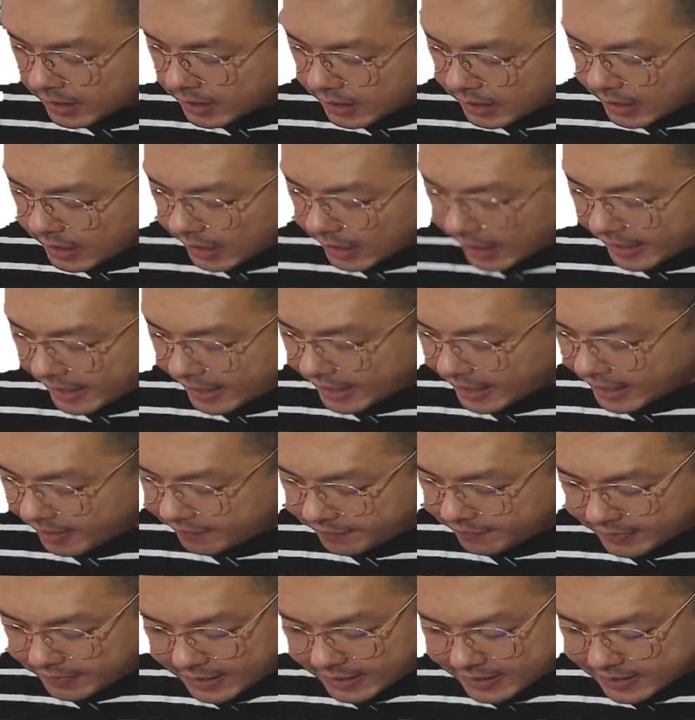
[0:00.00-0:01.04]
I have,
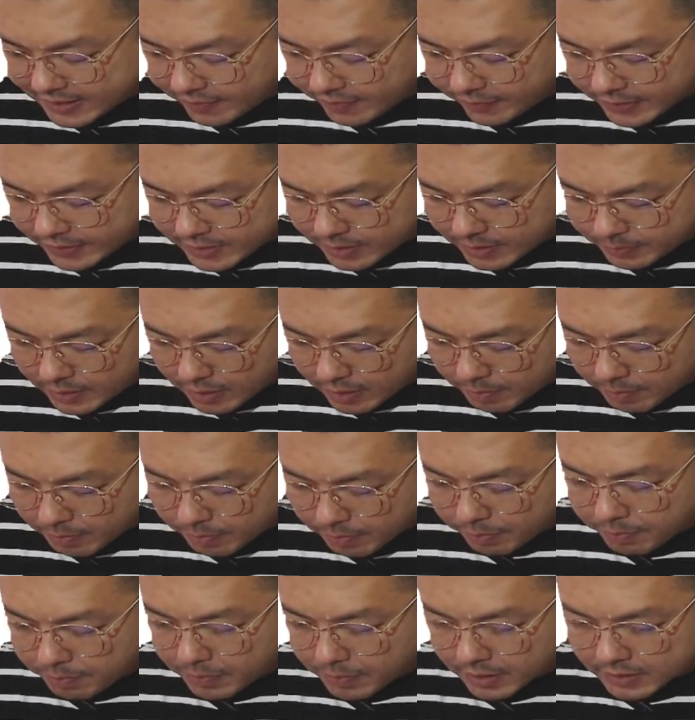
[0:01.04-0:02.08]
let's say for example,
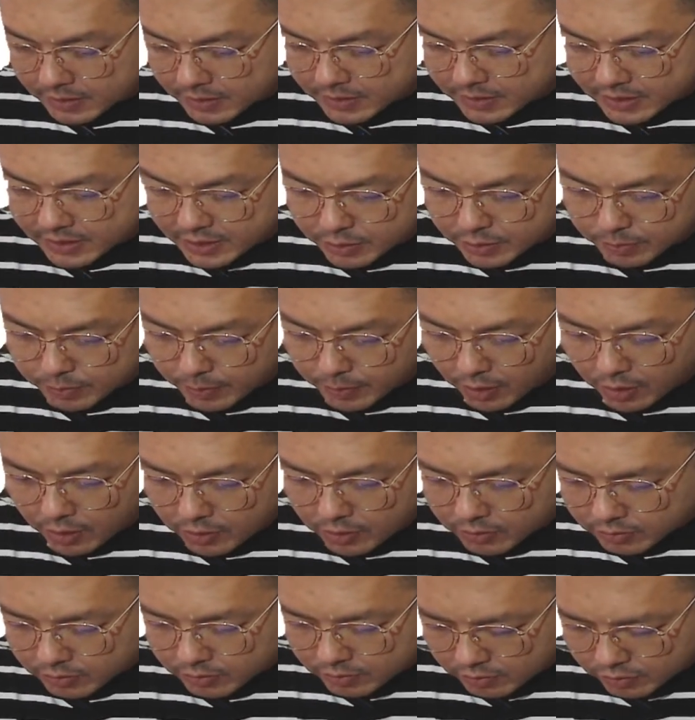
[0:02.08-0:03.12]
a steel ball
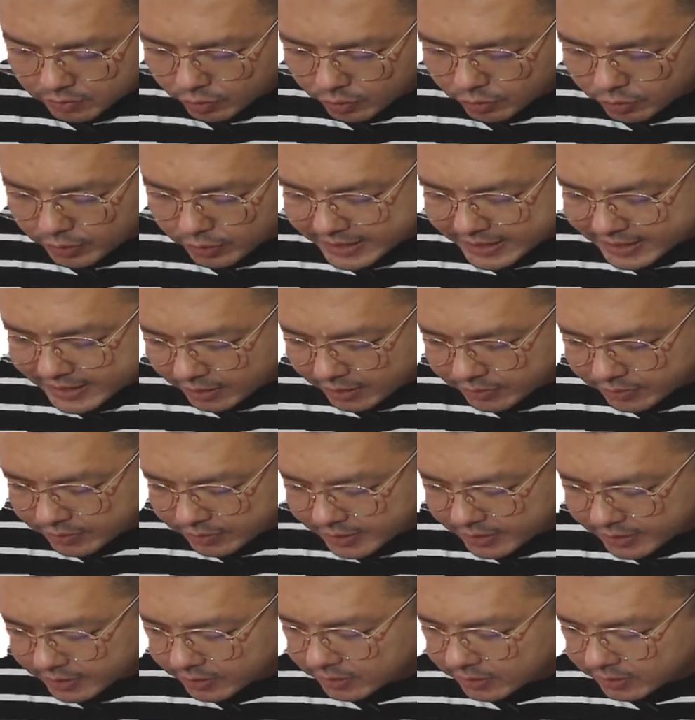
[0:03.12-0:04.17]
rolling down the
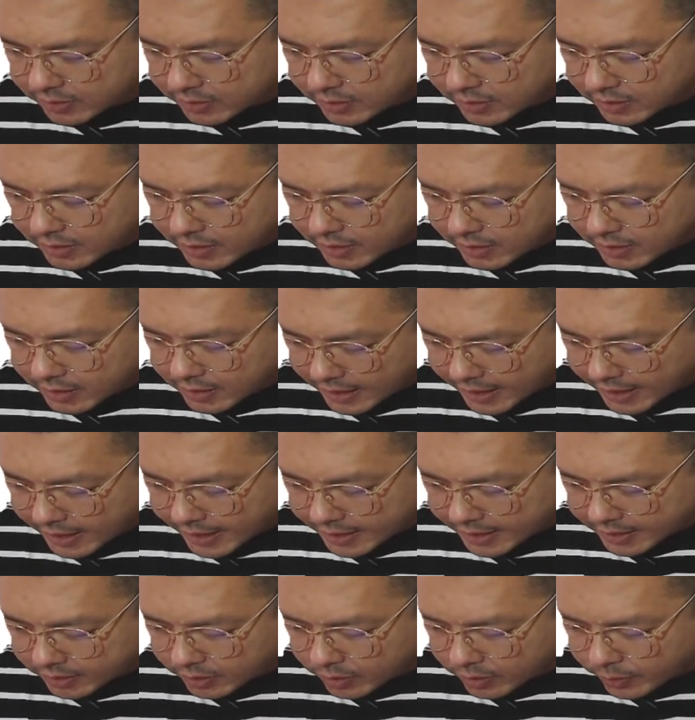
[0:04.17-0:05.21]
hill
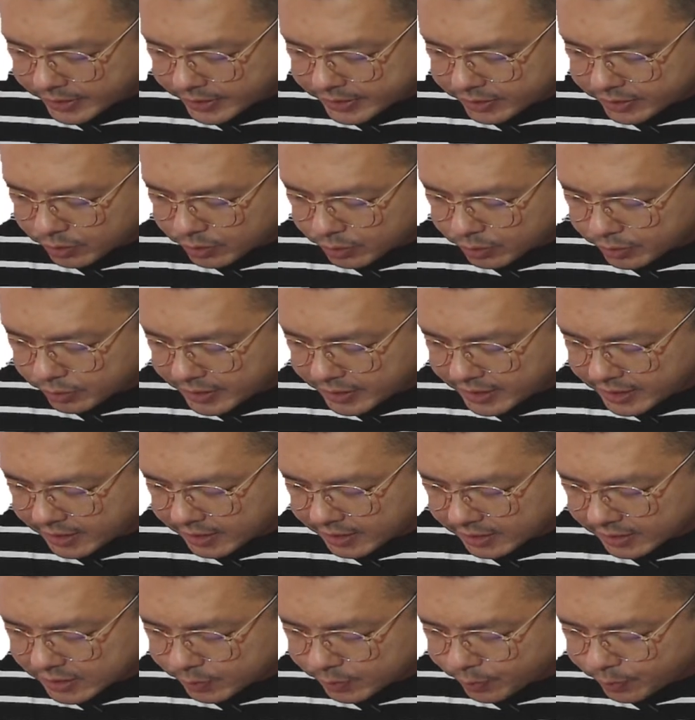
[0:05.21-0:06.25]
and going to hit a
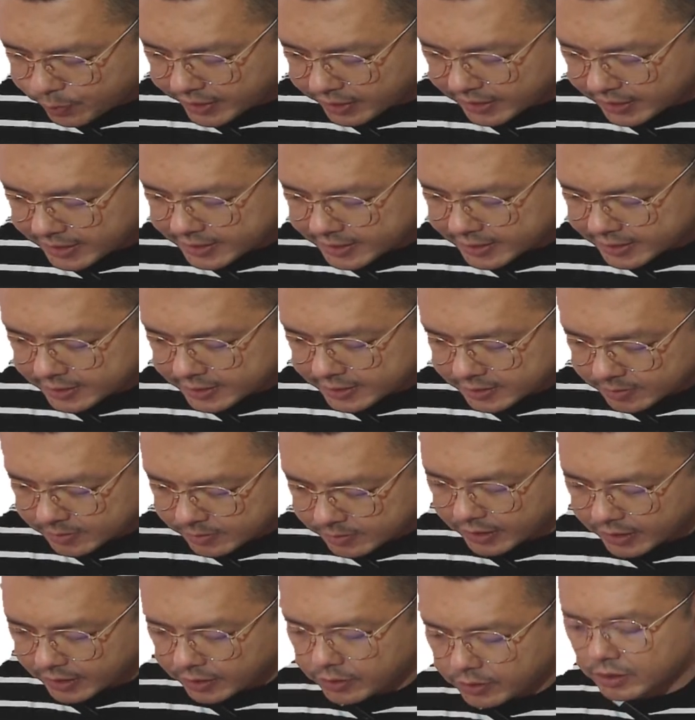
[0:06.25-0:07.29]
spring like this, right?
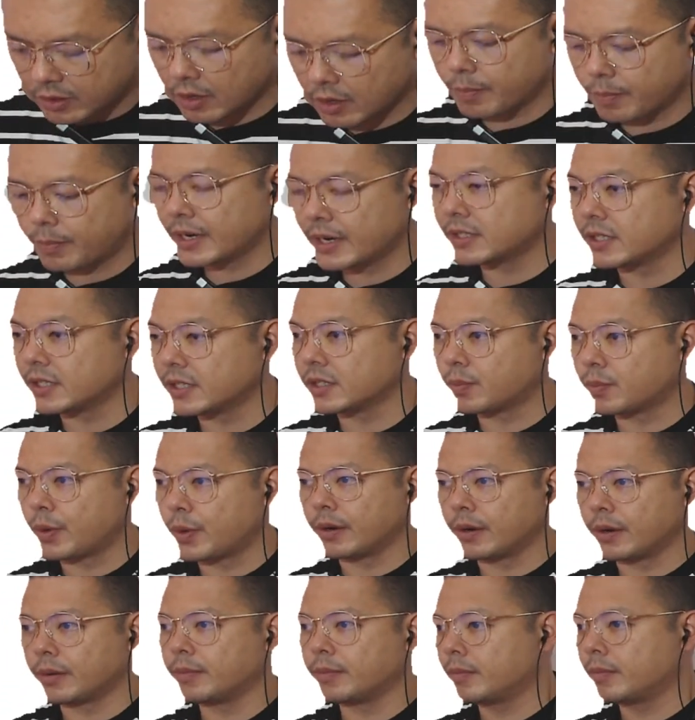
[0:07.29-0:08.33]
Going to compress a spring,
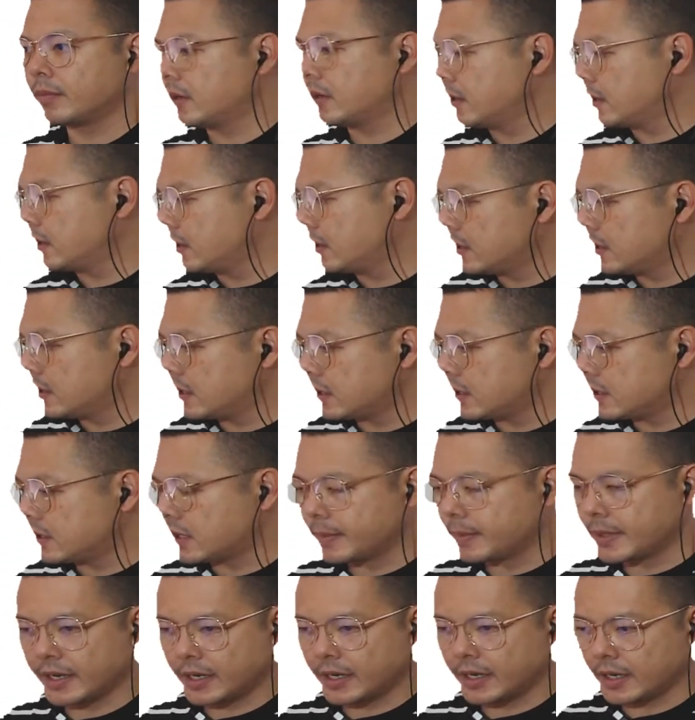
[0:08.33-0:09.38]
something
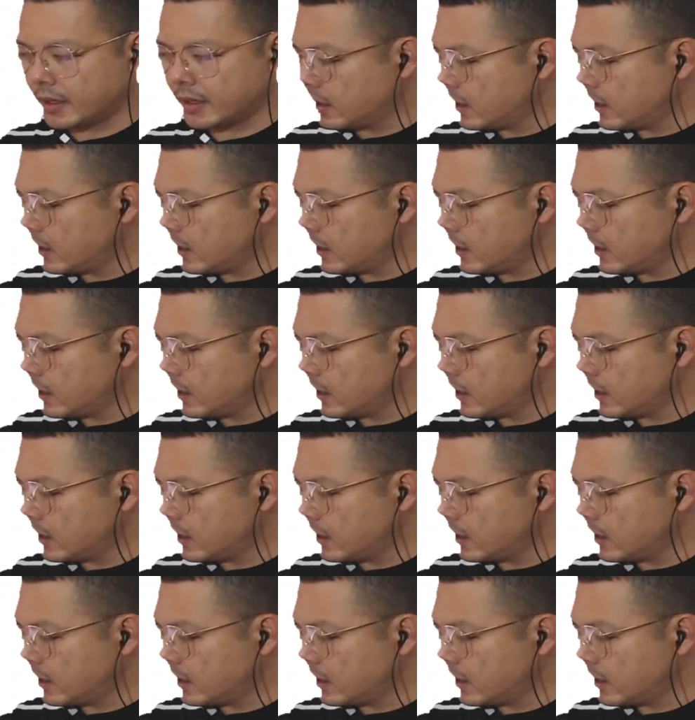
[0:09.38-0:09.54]
like that.